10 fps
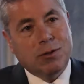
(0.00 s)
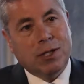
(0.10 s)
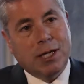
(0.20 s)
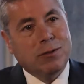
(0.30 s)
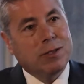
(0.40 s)

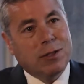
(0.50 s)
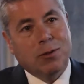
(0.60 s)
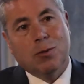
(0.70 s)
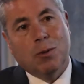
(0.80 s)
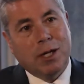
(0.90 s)
changed in
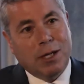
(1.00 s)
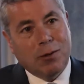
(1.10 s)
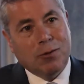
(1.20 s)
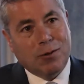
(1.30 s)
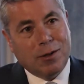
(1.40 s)
her 20
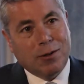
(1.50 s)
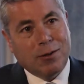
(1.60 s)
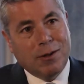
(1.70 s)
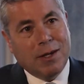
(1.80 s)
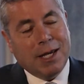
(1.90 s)
years
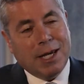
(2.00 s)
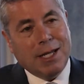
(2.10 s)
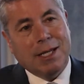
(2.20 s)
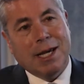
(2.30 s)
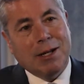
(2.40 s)
here,
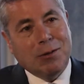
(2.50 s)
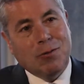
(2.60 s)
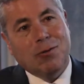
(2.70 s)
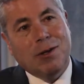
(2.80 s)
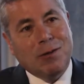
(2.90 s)
and yet
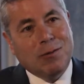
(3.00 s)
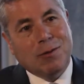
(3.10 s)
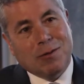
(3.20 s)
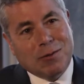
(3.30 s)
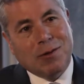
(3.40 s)

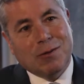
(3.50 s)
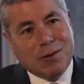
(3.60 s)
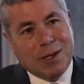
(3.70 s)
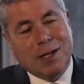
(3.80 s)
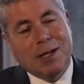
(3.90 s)
she's
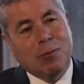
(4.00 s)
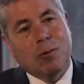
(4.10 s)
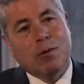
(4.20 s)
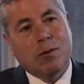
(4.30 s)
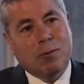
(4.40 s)
succeeded
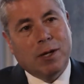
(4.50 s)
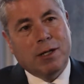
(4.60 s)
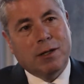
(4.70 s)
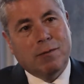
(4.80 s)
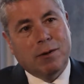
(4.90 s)
and risen right to the